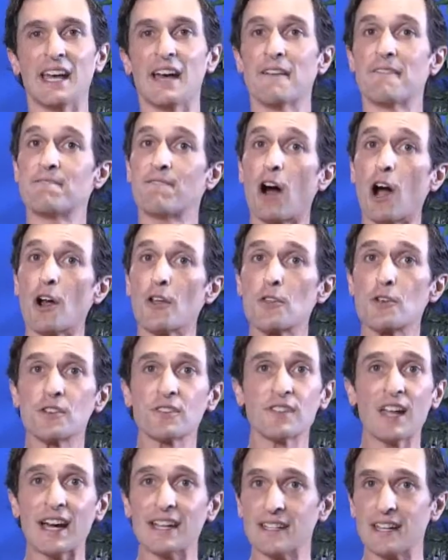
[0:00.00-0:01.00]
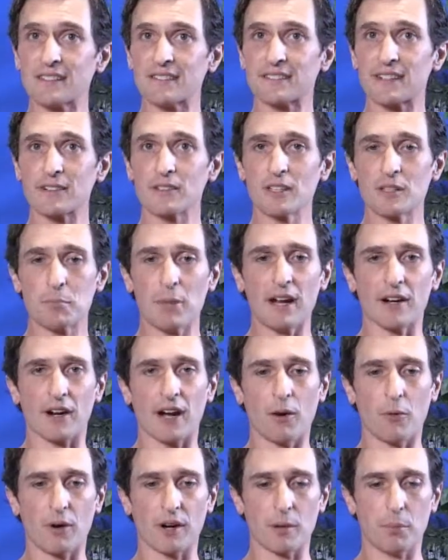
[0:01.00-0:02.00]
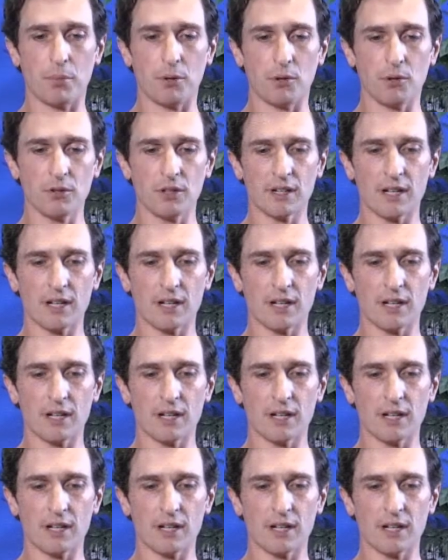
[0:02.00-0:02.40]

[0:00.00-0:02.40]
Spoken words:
Farther is not necessarily better. I want to pull